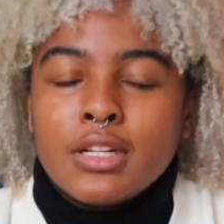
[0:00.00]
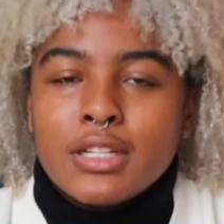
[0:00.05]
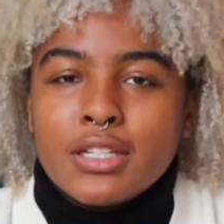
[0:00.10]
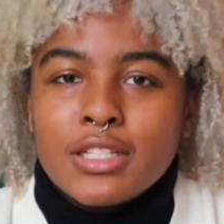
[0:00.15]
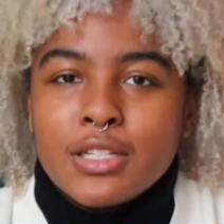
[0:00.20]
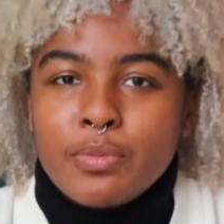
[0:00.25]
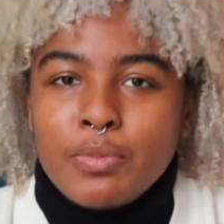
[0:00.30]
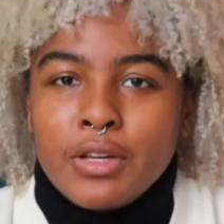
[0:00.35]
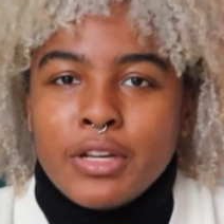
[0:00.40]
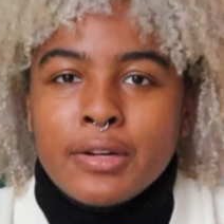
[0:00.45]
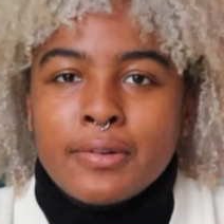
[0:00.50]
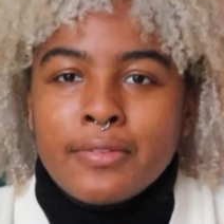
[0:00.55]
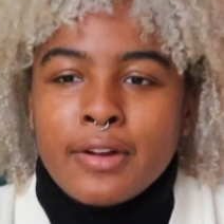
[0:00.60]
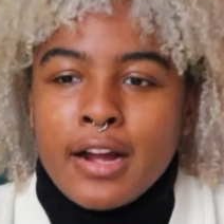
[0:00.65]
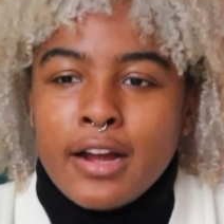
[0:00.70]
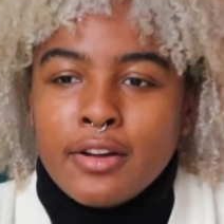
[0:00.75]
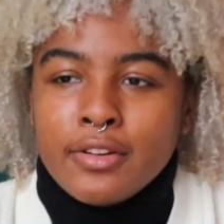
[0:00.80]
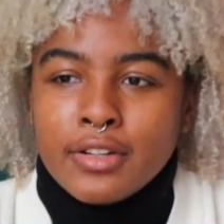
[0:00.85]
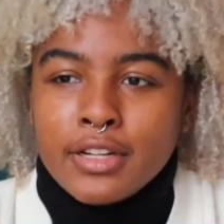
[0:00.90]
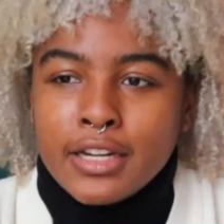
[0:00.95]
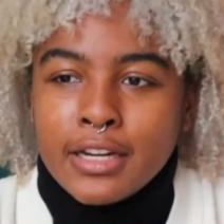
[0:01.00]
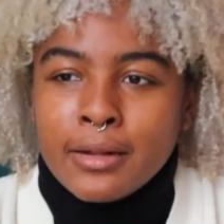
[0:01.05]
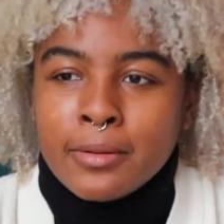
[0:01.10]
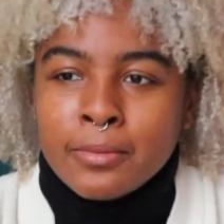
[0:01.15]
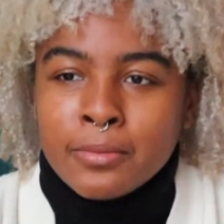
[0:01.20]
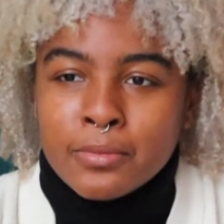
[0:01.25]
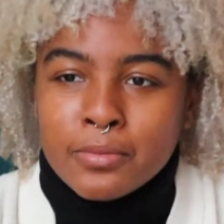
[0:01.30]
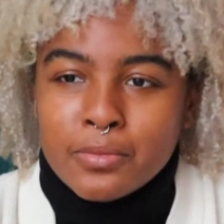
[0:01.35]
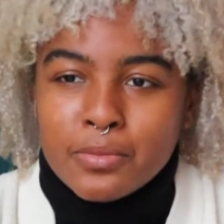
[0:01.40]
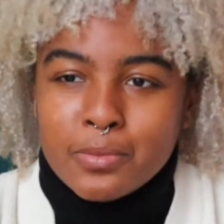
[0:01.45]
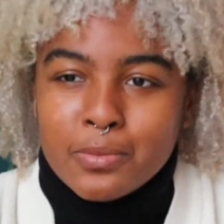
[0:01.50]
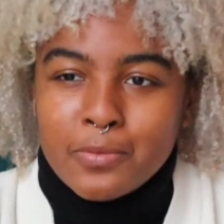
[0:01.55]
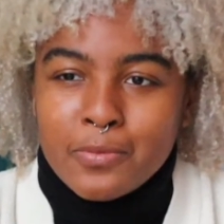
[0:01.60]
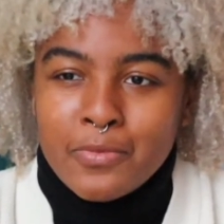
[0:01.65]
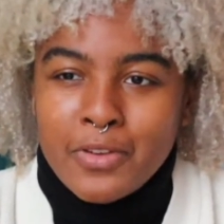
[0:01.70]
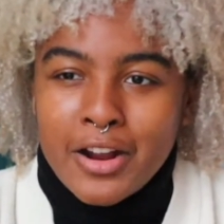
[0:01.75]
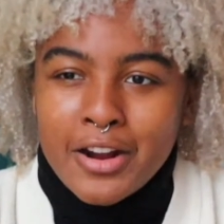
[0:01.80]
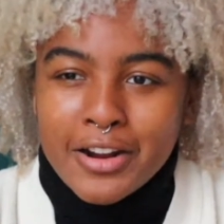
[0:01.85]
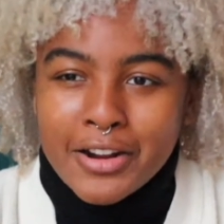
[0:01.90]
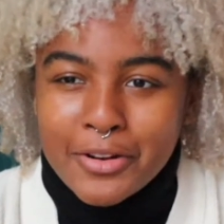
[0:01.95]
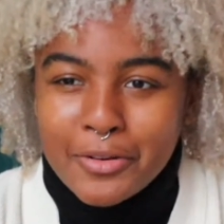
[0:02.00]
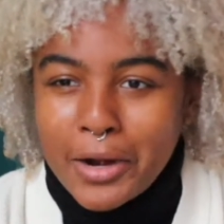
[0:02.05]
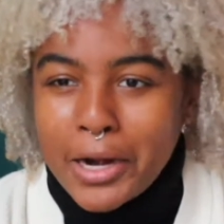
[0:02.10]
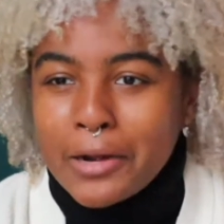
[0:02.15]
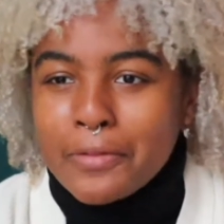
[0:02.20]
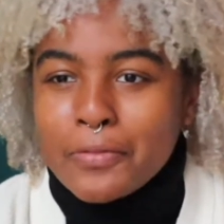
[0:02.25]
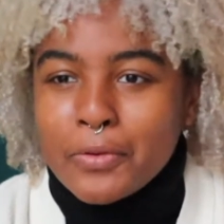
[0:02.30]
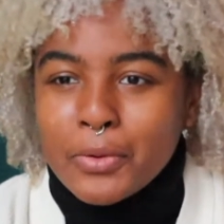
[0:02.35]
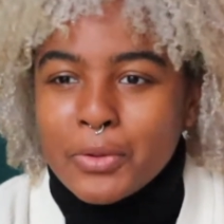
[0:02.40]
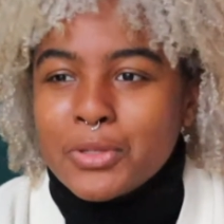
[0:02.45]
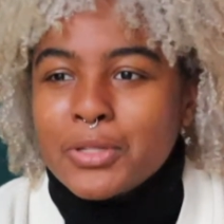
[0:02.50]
to be around, and I'm very grateful